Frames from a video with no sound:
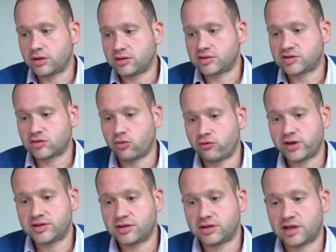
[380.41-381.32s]
the
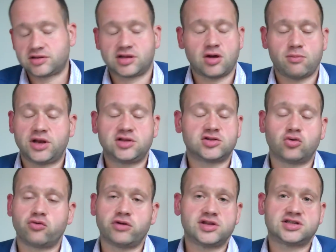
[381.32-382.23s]
stories, there's so many
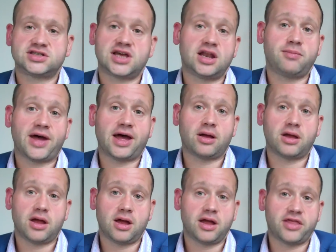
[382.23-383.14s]
stories to tell
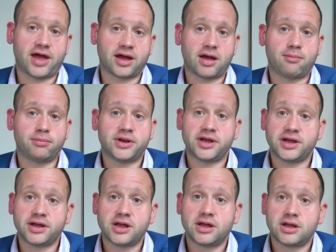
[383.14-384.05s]
about uh, that
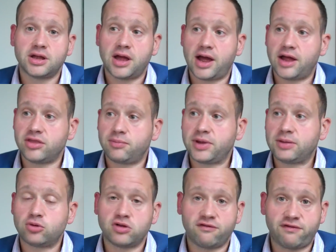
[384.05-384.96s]
company and the
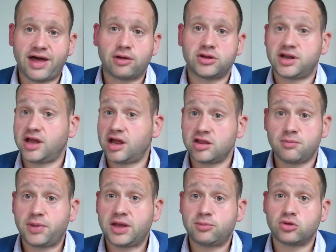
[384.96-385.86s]
people that founded it
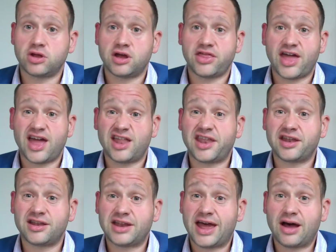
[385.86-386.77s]
and the people that are
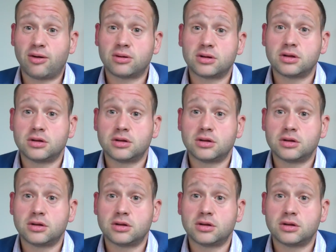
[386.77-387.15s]
there now.